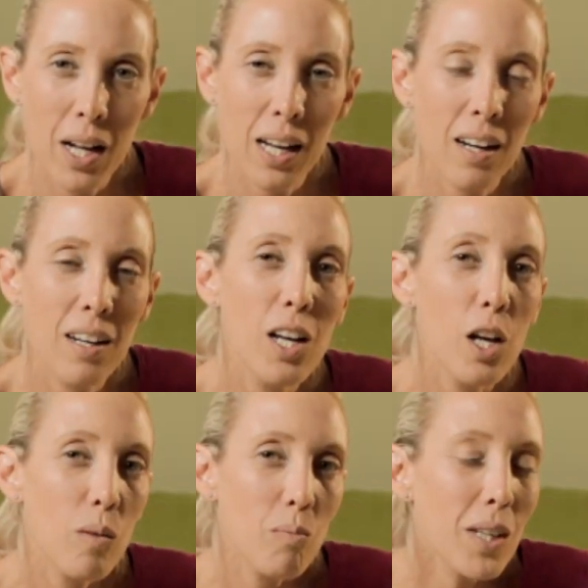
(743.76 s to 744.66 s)
provide
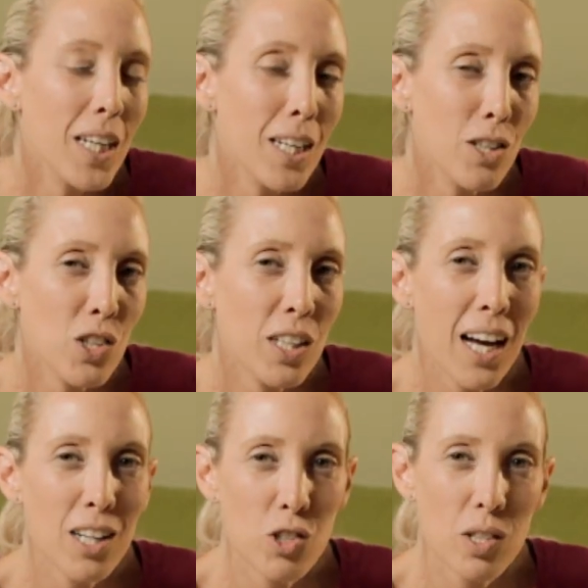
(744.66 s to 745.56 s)
parents with
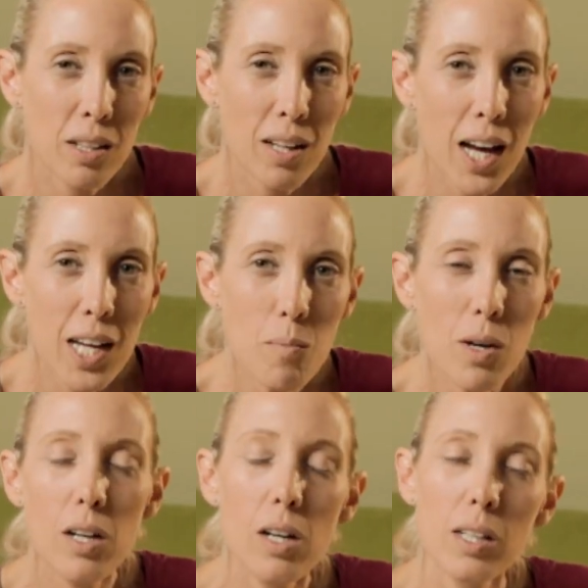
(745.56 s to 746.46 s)
guidance in
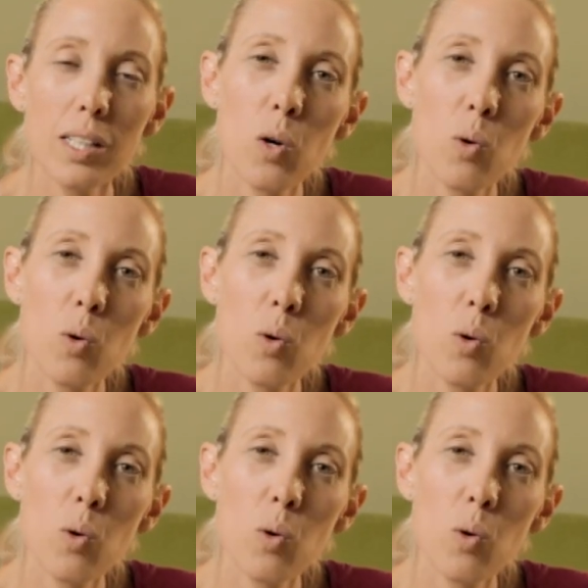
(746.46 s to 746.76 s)
dealing with the